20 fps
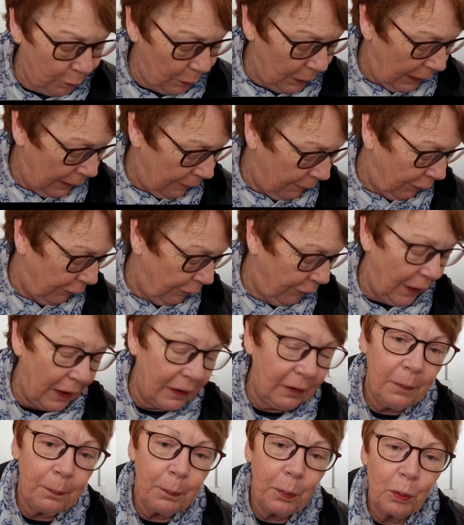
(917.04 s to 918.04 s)
We have a
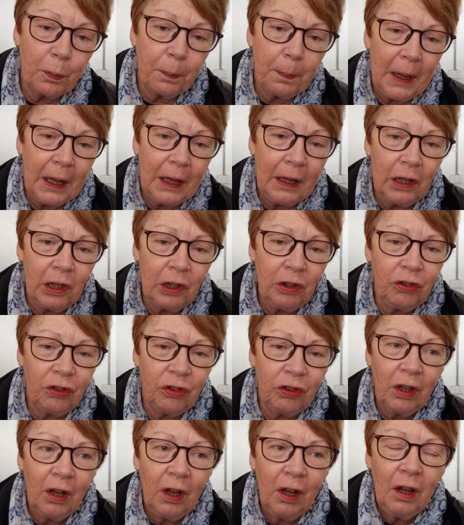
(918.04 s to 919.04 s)
Facebook page.